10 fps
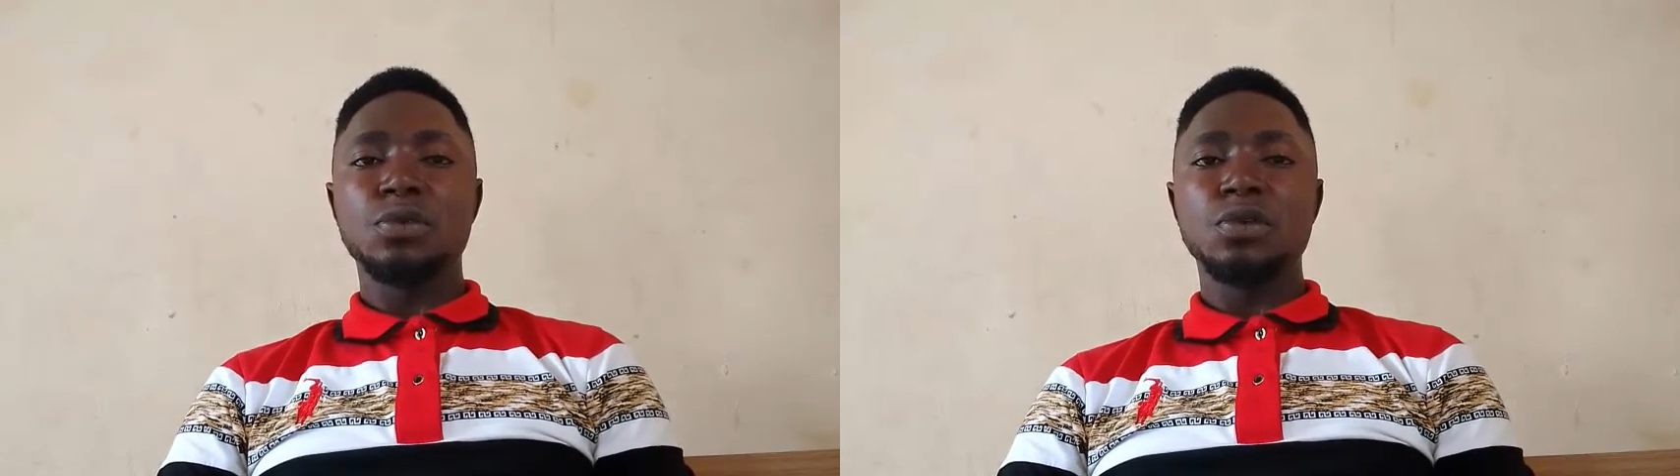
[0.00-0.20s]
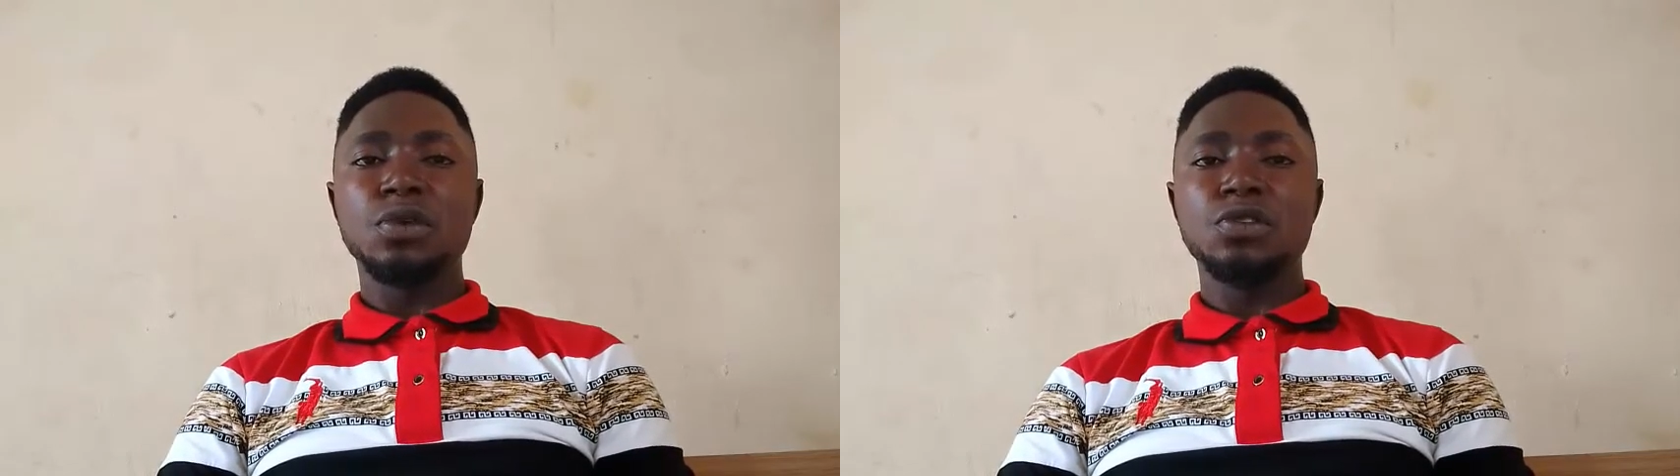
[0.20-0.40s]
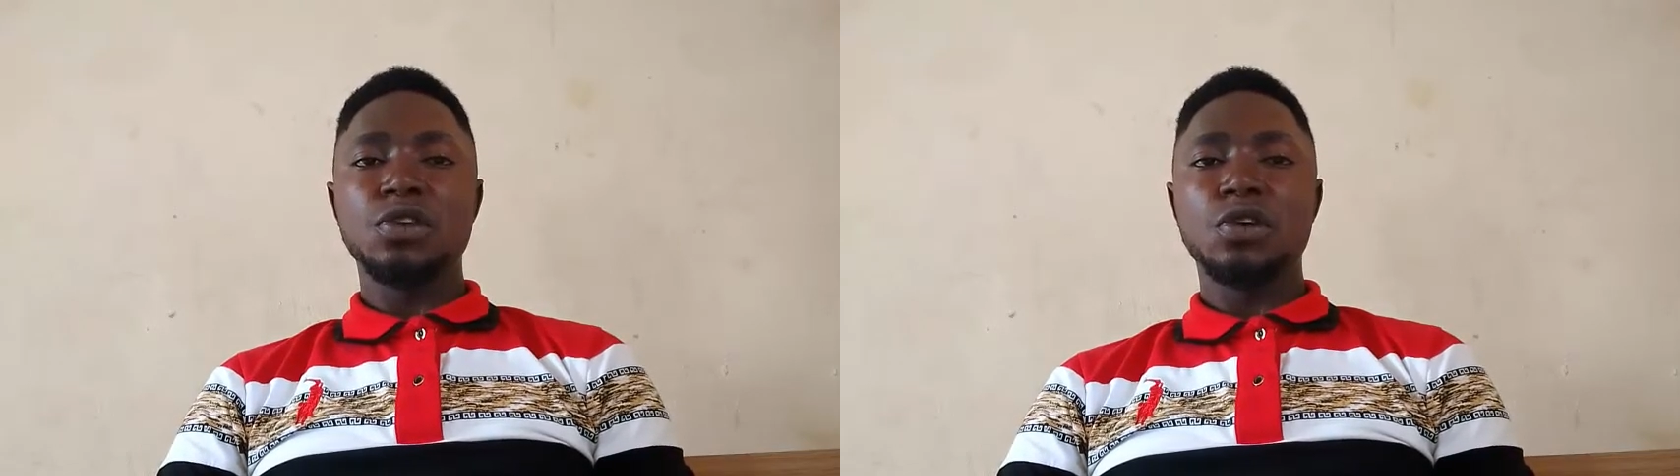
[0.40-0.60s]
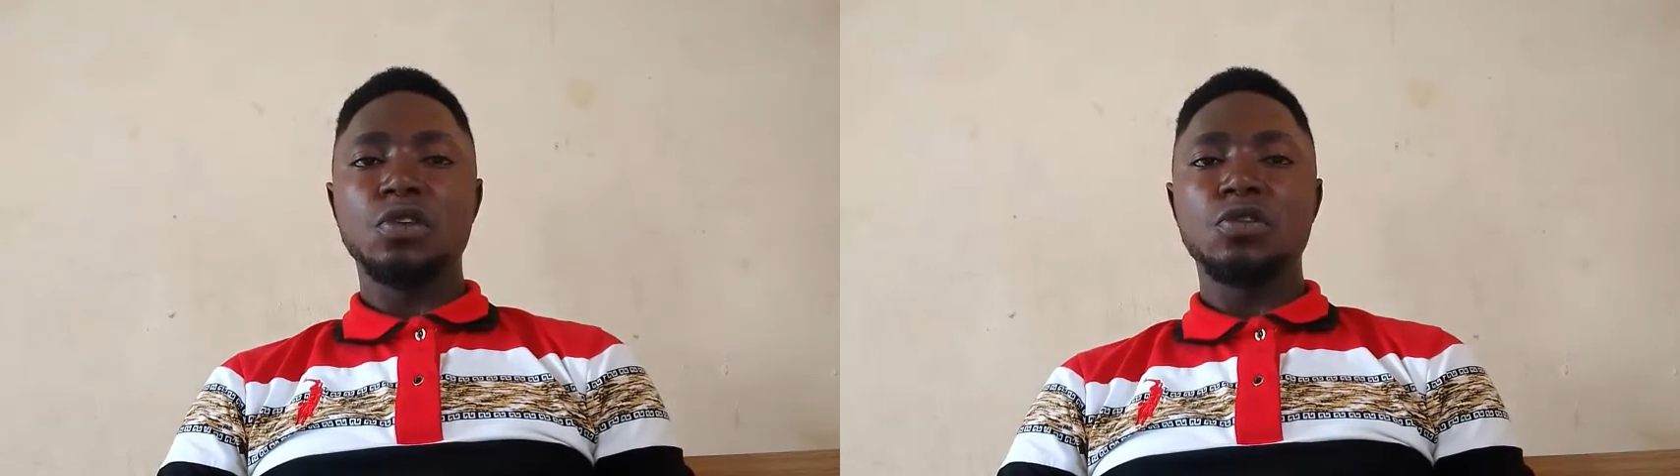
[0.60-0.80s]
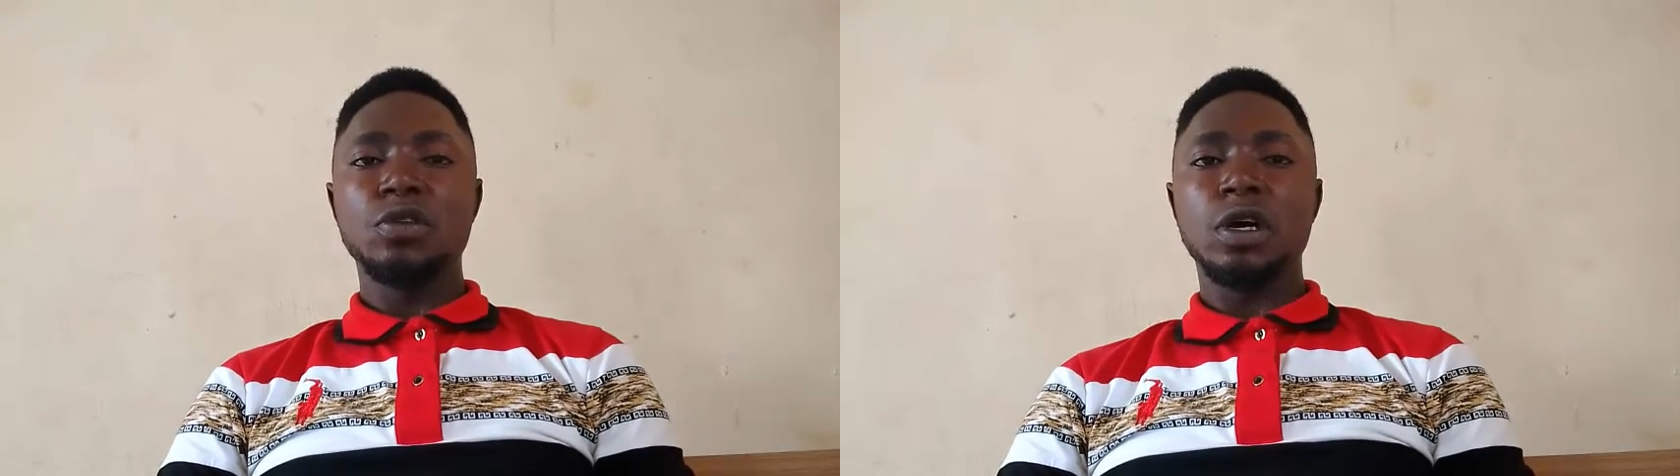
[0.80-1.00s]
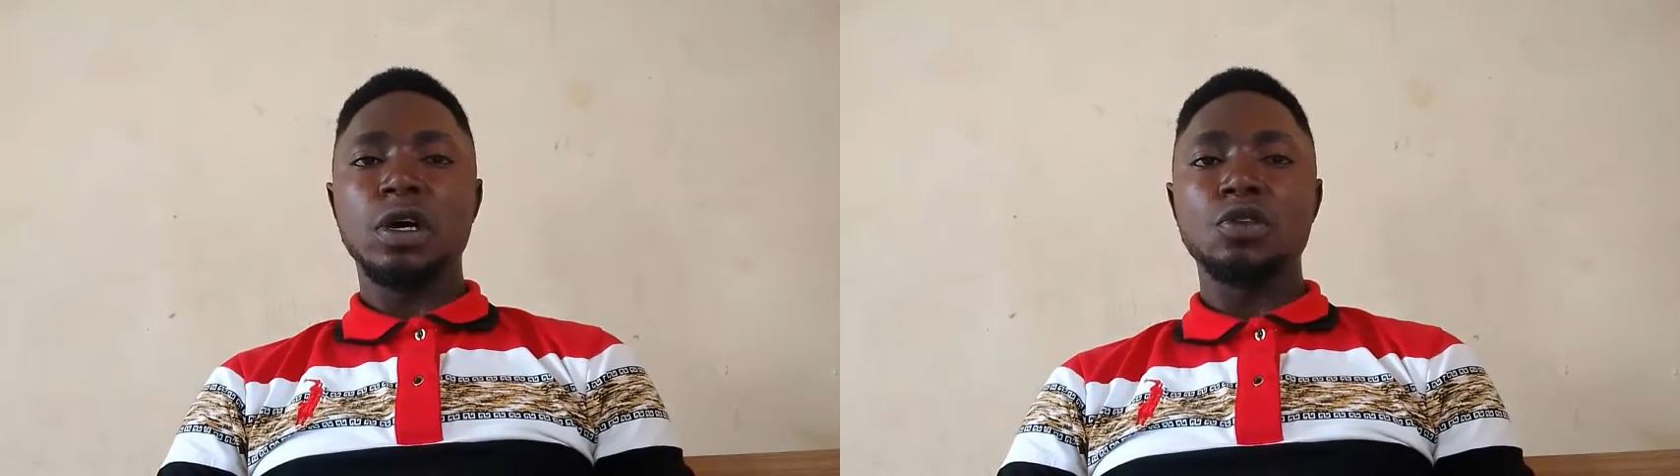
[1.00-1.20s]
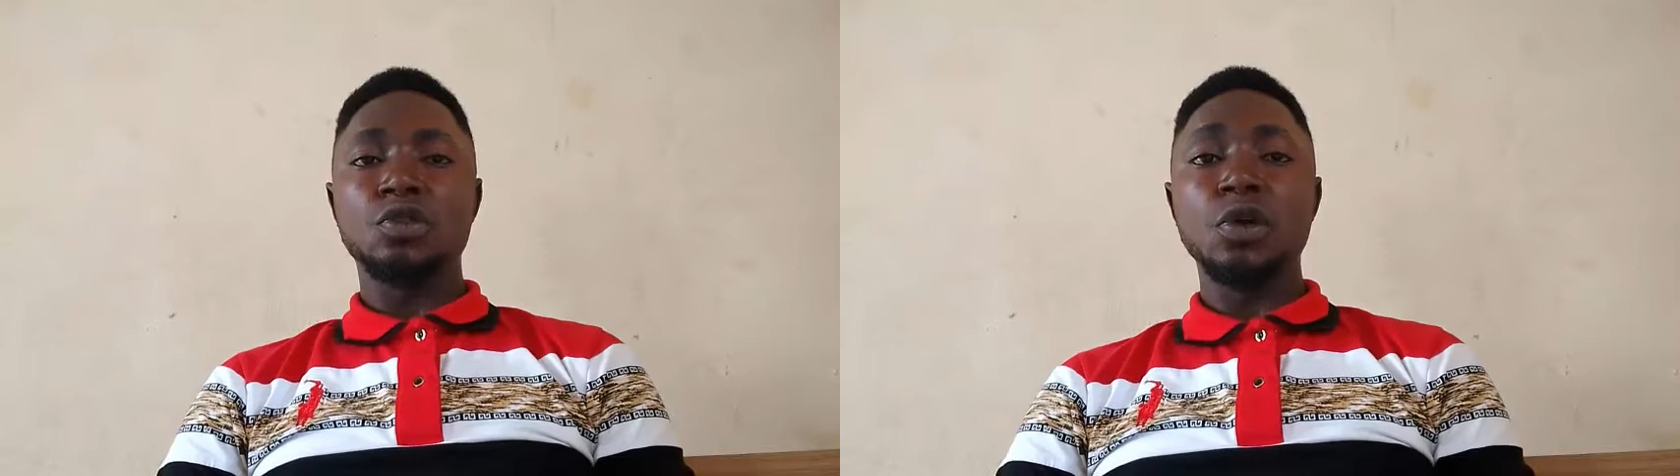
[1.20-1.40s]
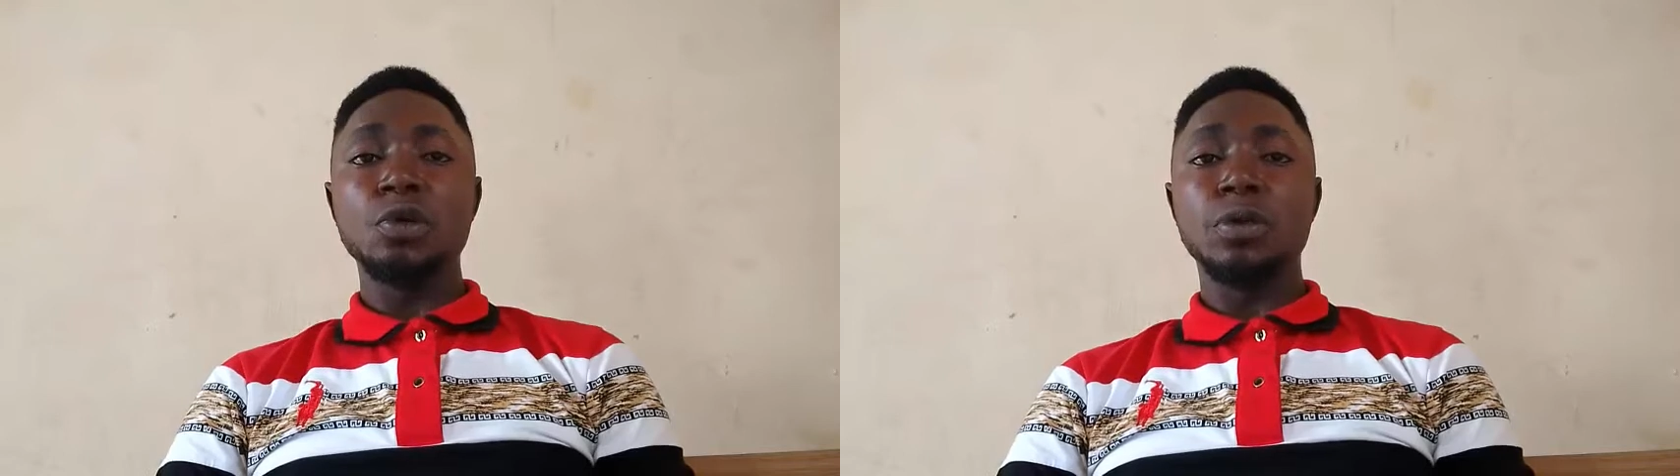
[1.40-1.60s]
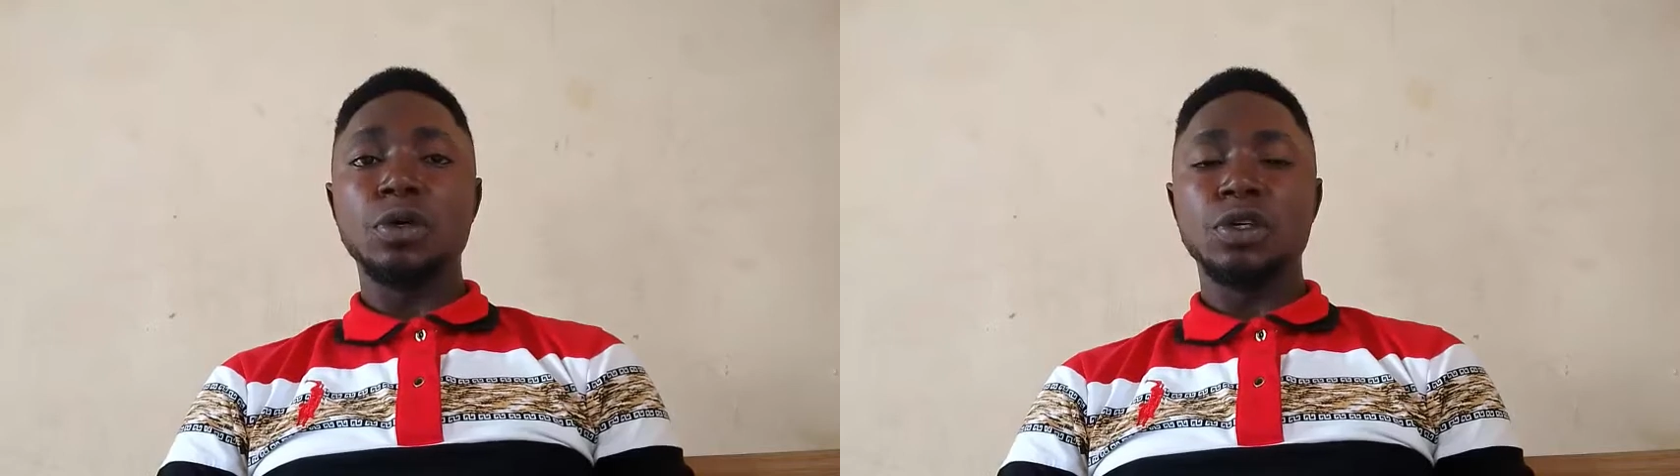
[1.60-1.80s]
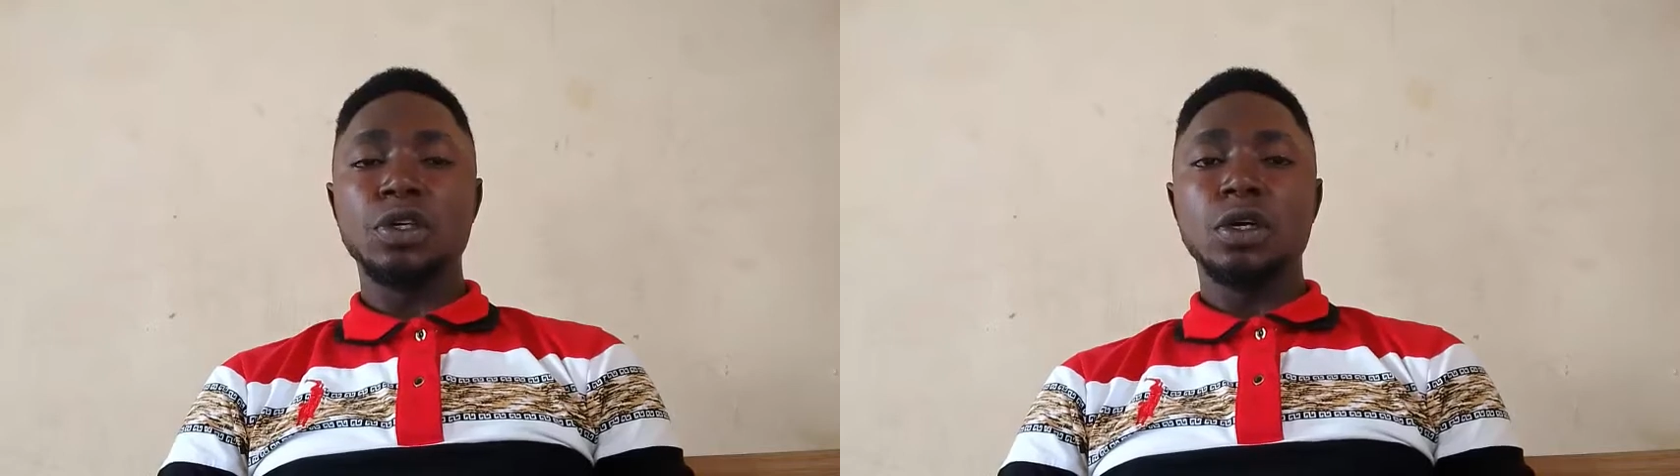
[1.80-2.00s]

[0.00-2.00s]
production of drawing board.